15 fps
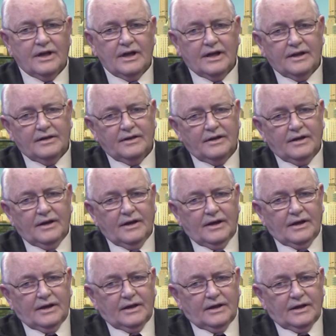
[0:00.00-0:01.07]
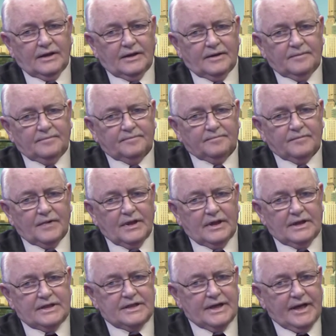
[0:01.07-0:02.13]
and um,
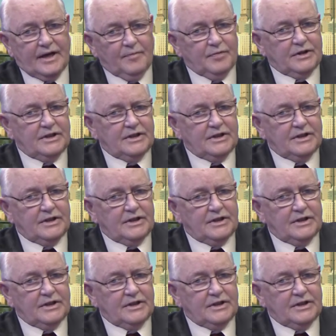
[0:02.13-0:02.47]
set up